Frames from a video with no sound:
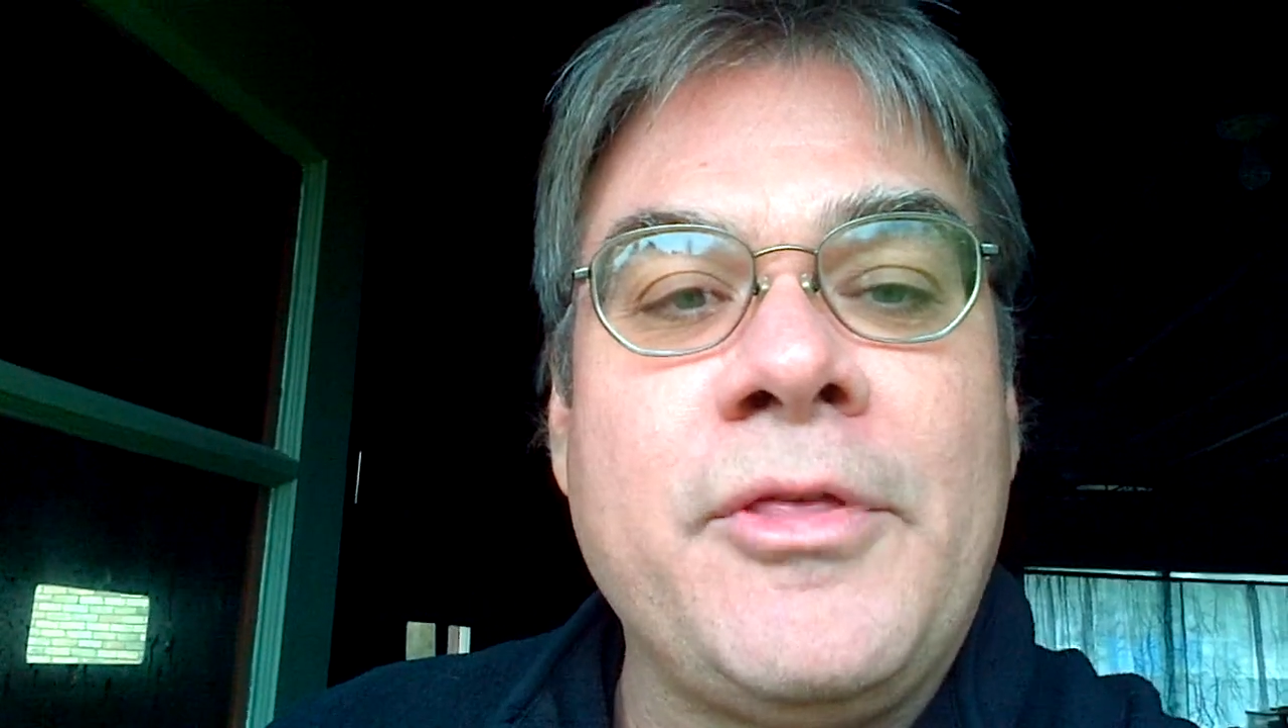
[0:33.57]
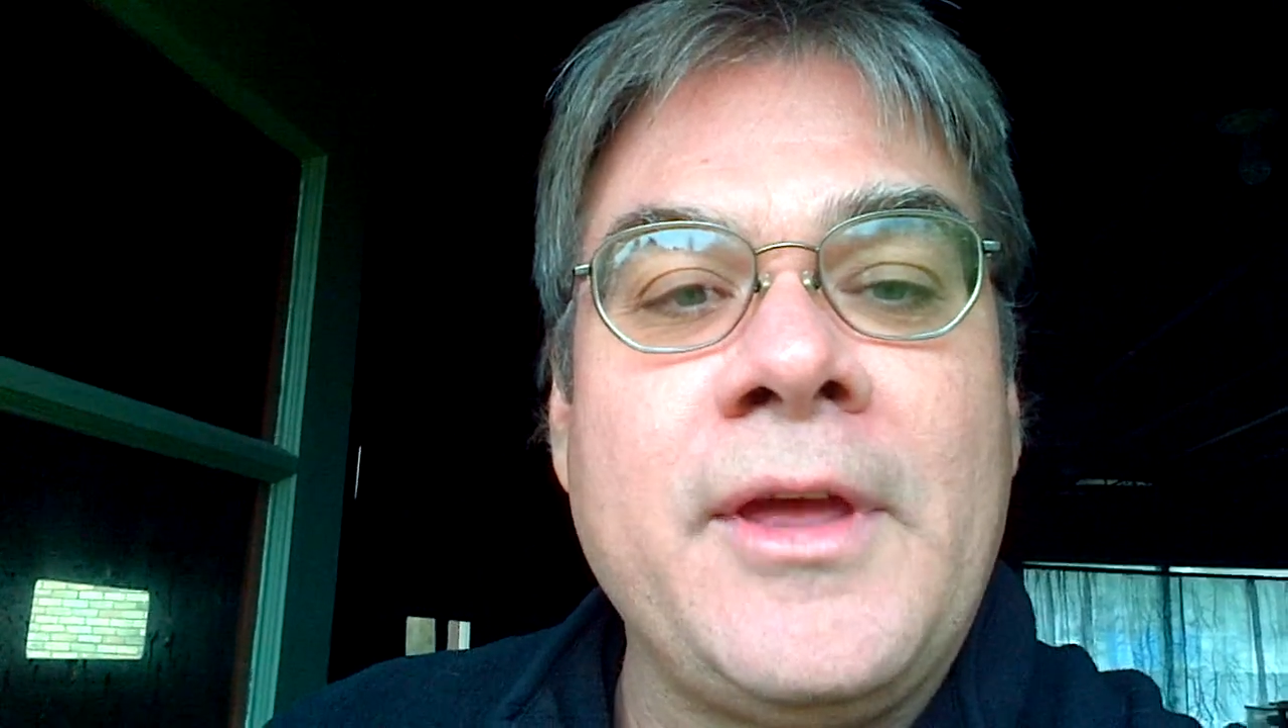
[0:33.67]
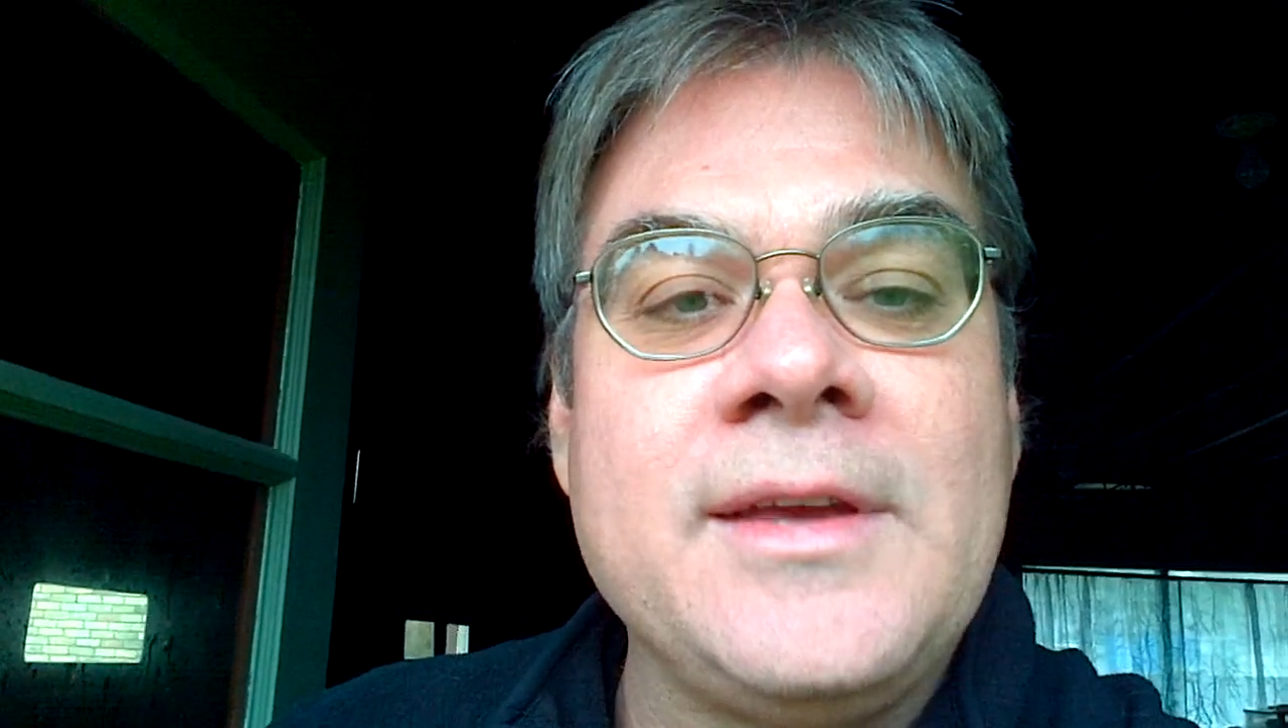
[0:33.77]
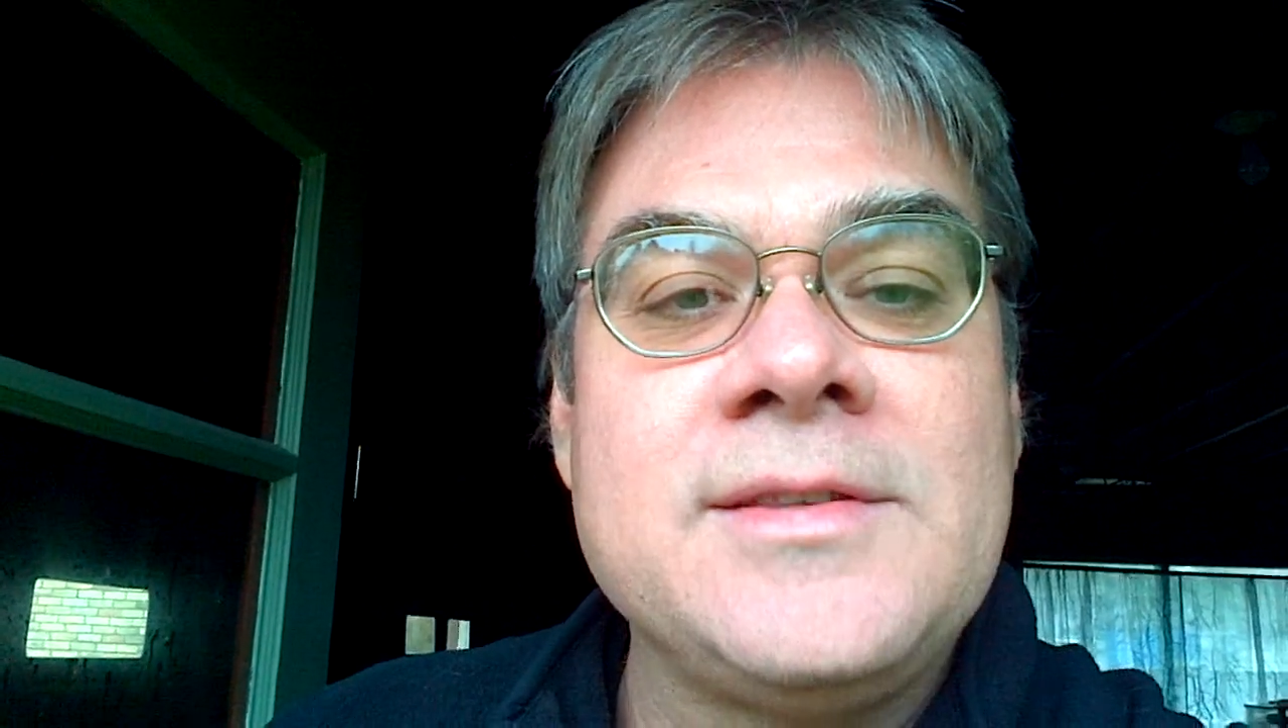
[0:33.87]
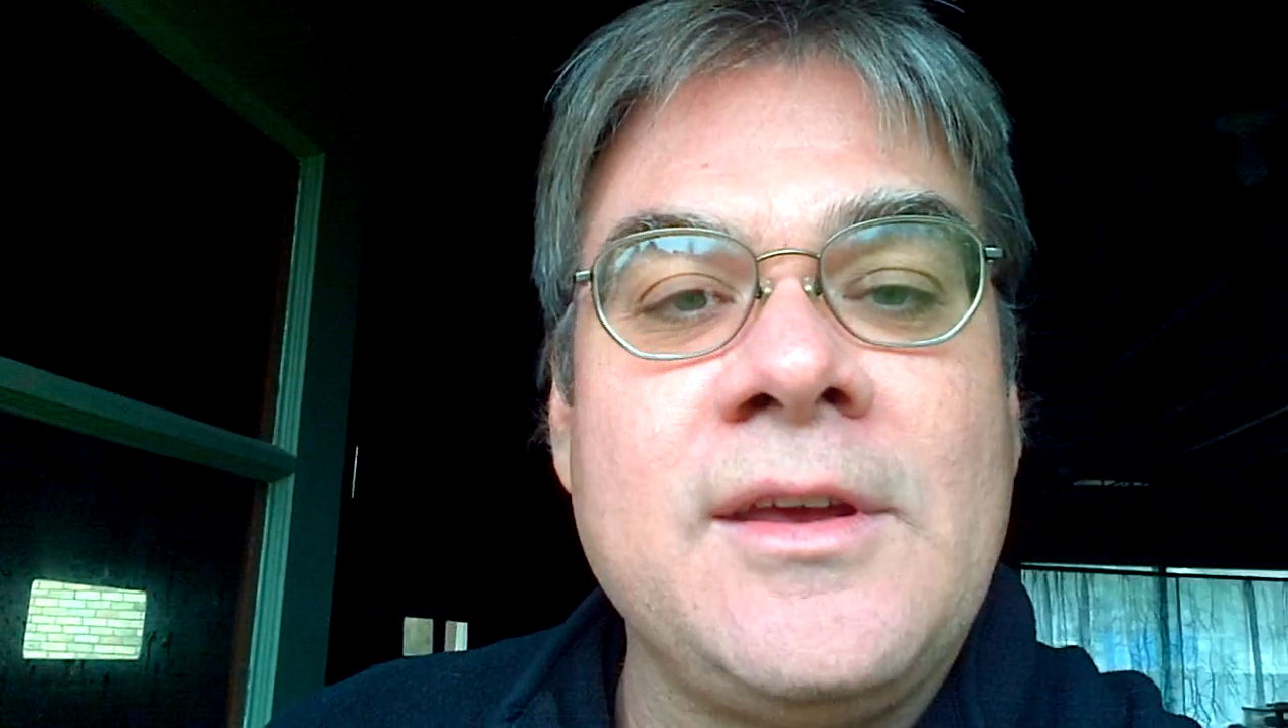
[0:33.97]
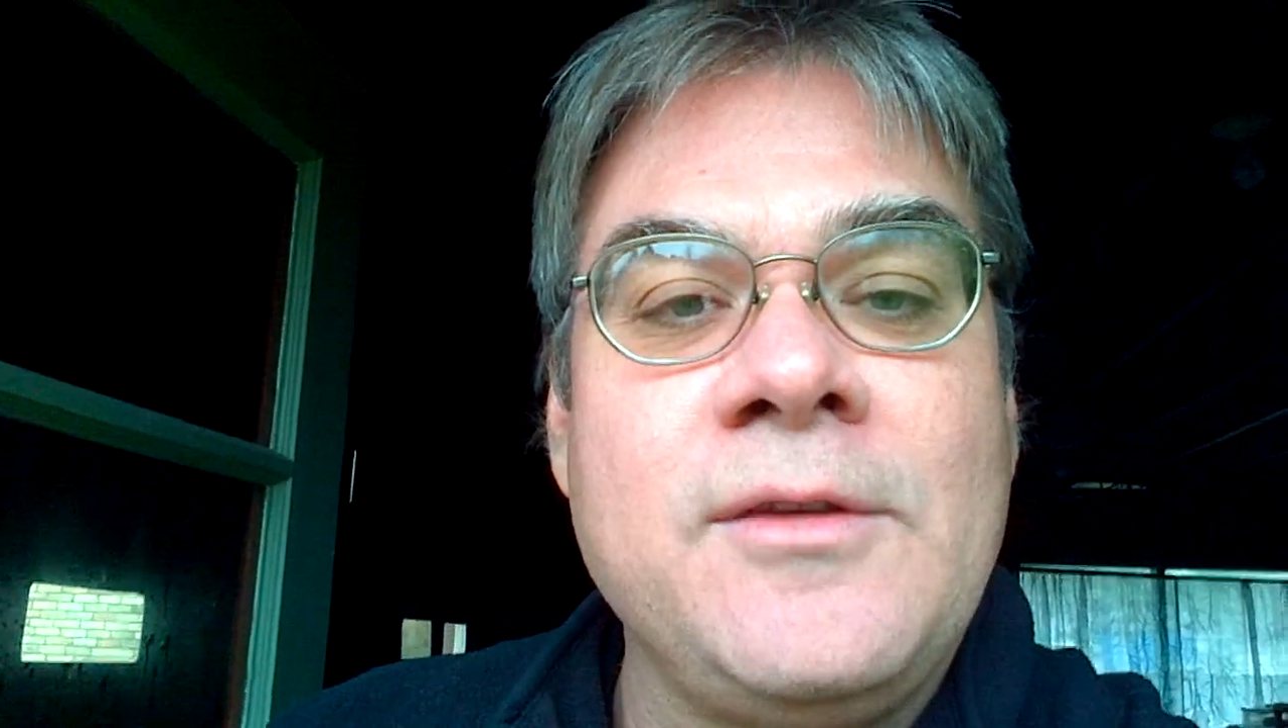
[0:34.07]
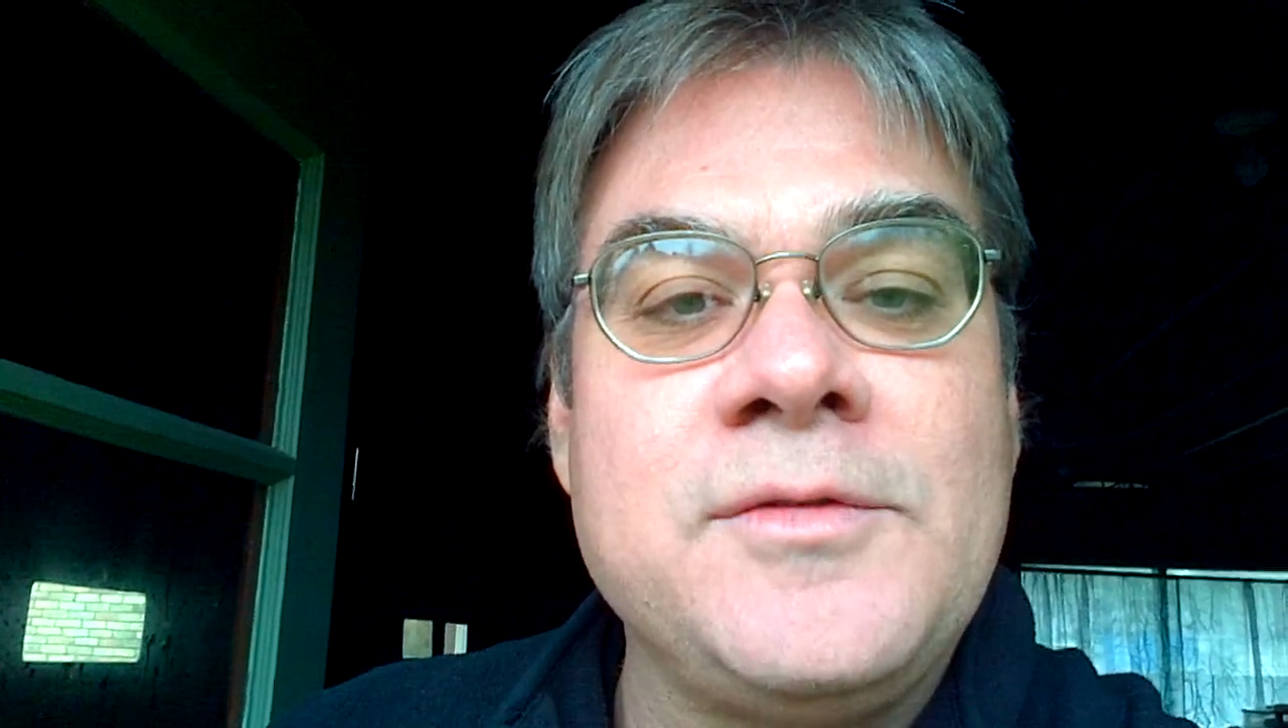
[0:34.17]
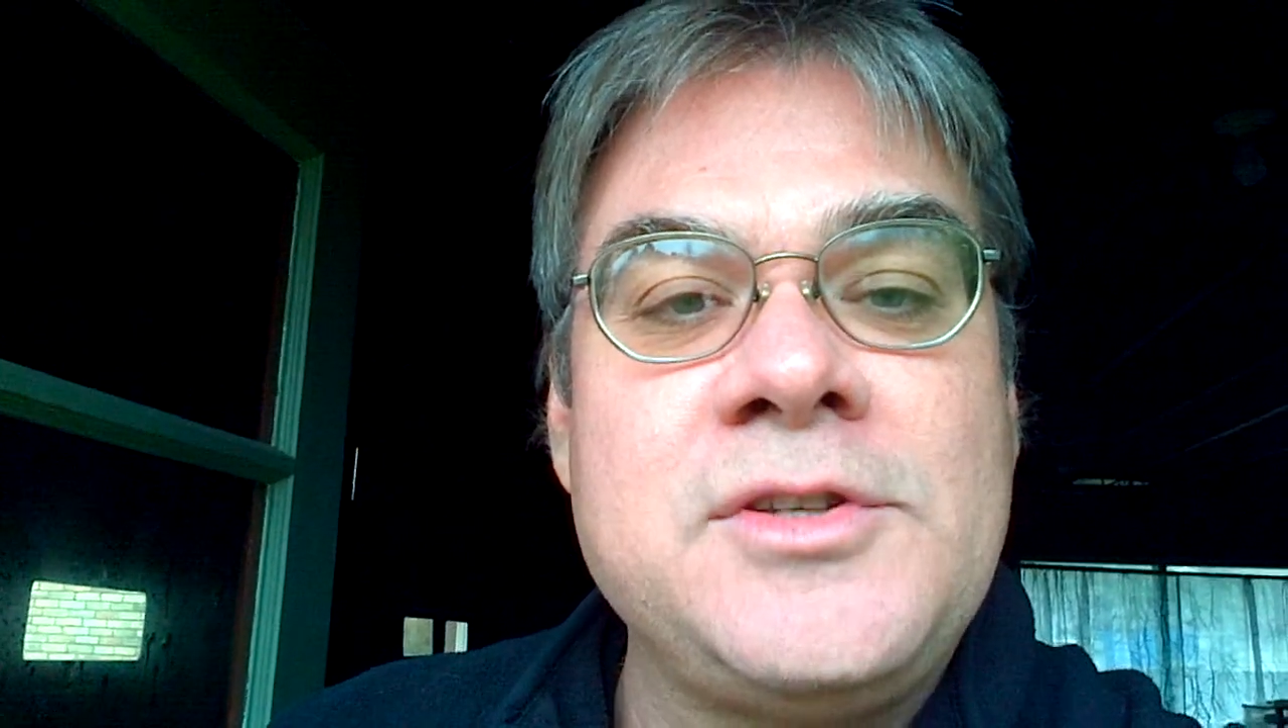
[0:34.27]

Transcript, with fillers: things that you've